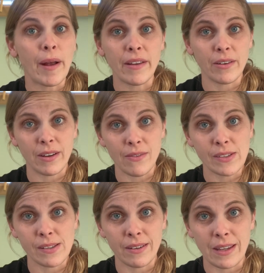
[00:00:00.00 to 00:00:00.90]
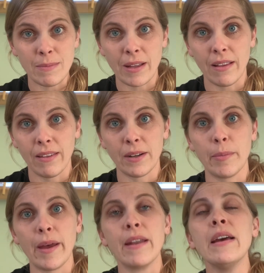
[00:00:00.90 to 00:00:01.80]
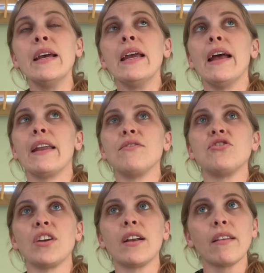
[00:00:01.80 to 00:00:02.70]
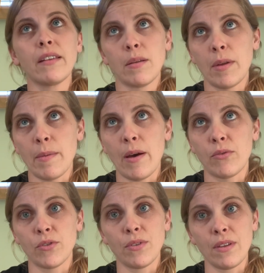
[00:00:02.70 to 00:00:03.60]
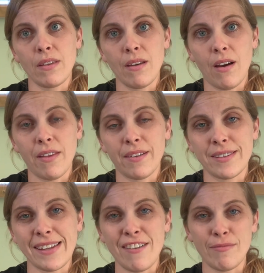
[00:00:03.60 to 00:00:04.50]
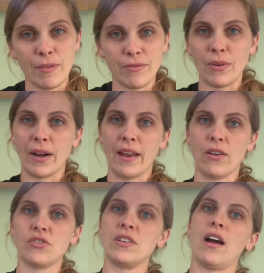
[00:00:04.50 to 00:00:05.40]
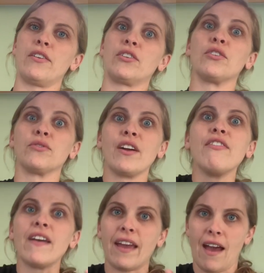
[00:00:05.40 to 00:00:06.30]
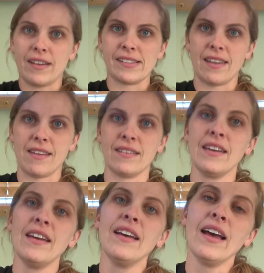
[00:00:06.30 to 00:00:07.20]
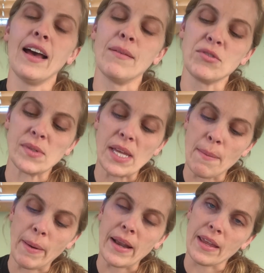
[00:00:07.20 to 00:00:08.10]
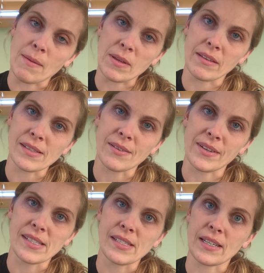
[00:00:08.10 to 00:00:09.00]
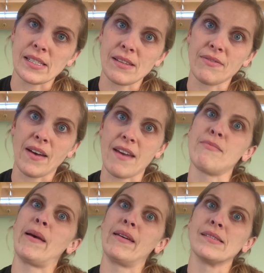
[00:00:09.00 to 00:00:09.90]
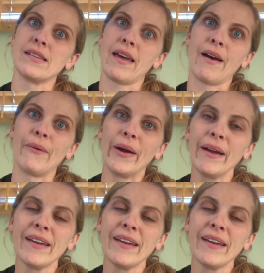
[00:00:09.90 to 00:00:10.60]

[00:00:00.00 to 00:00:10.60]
it in our Evensong email a little bit, and I've shared a little bit about Ruthie, the author's life before, and how she got in a horrific accident. She was hit by an ambulance going 65 miles an hour,